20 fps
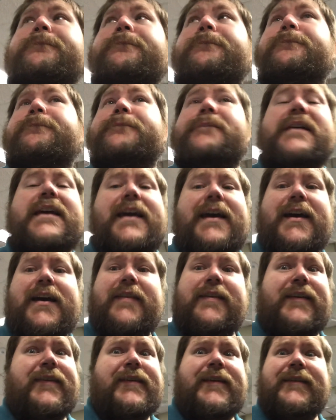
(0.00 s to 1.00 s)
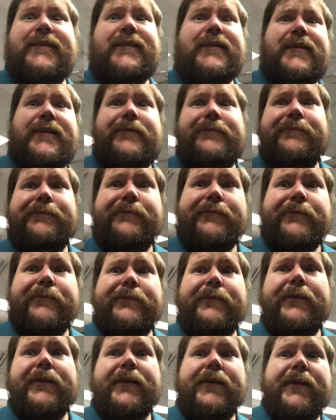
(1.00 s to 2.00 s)
Yeah, I think that's it.
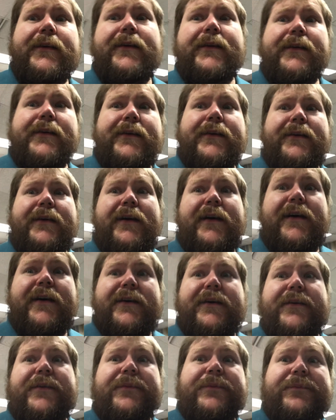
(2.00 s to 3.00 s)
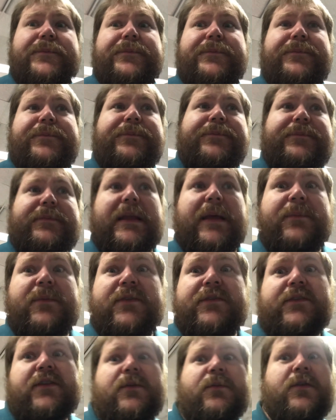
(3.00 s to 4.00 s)
I'm going to
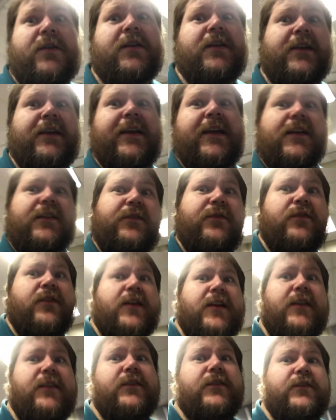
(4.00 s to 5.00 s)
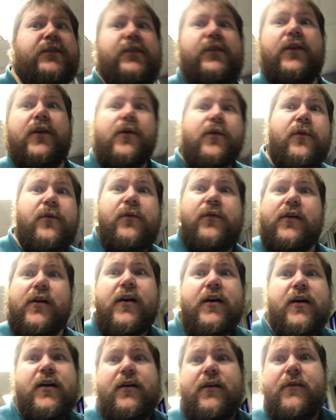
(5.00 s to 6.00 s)
start working on a catchphrase. So,
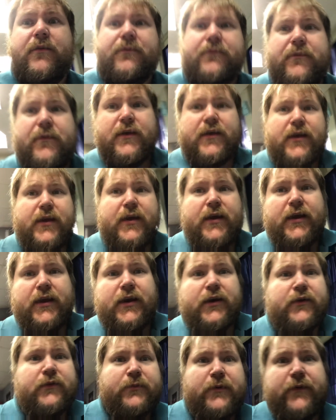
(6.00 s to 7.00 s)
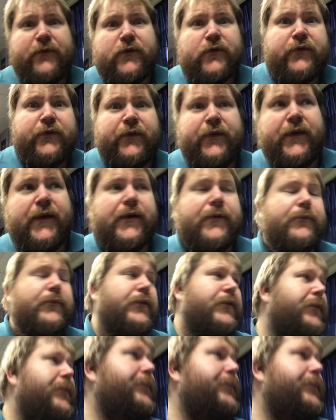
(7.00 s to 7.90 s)
here's my first attempt.